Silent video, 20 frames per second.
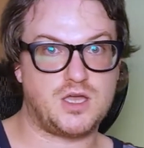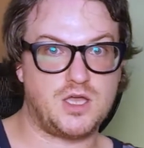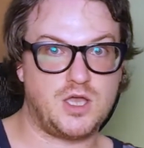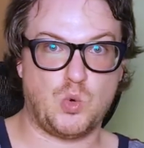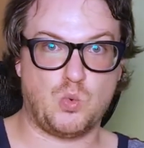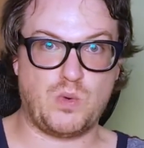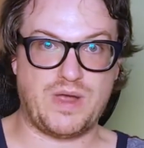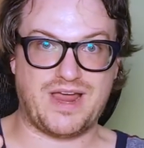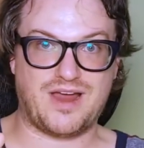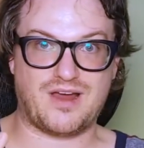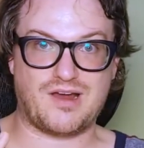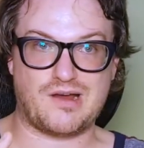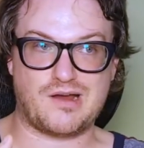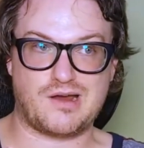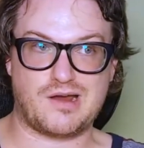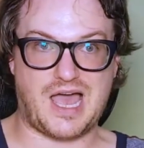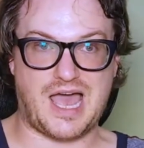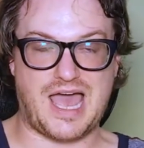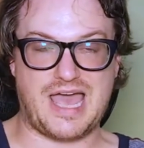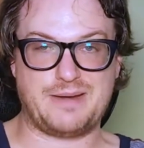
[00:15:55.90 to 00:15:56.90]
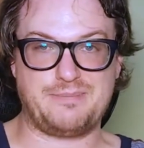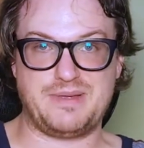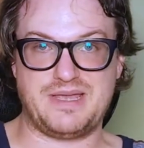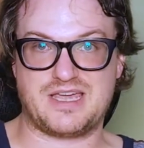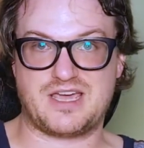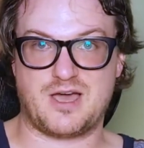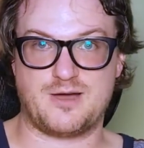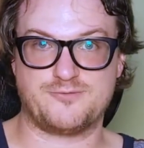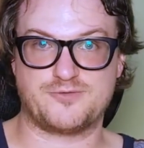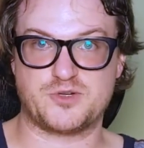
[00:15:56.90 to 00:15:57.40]
where I'd be
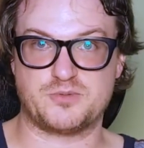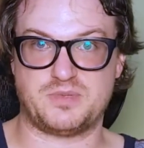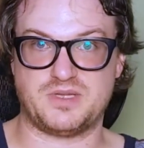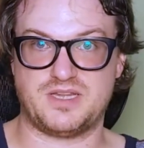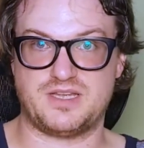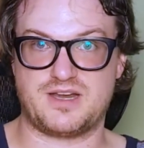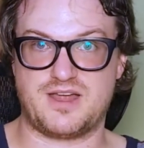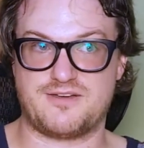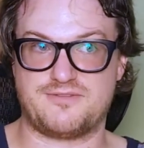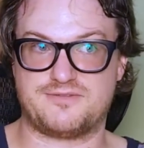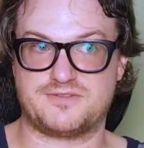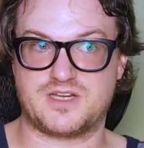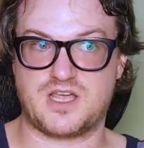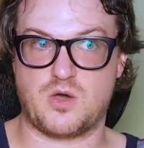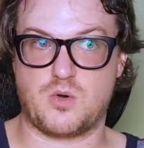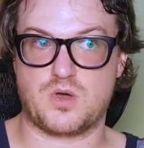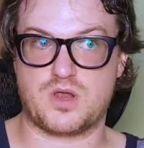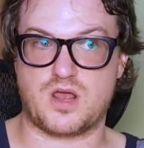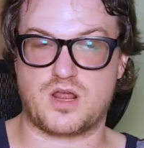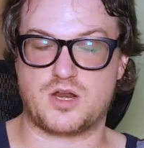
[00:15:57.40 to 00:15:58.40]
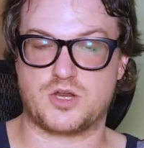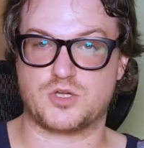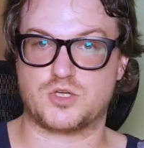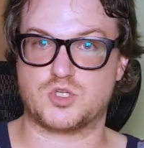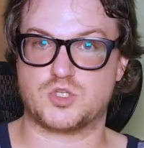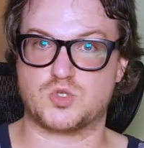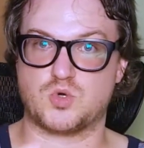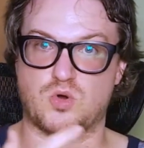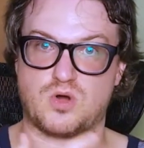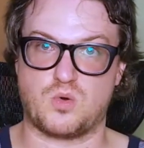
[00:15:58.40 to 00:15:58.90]
comfortable enough going on a
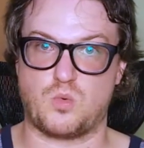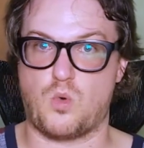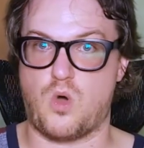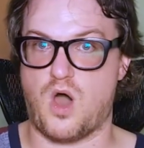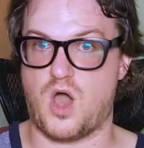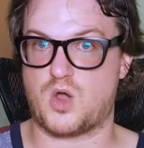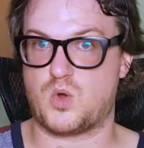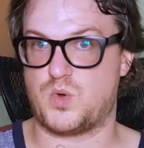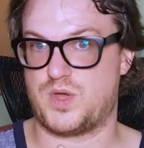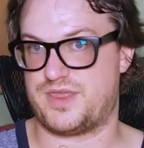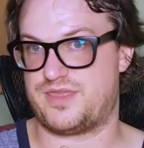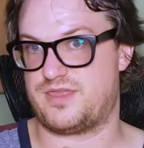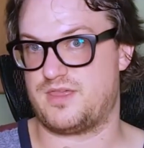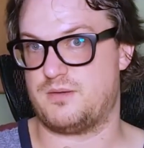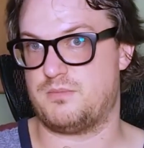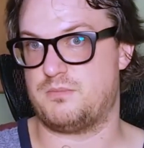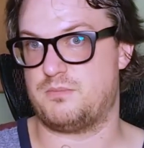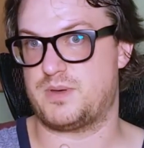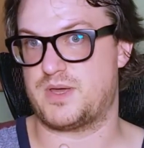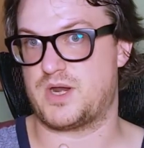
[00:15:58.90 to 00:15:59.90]
short walk with them, but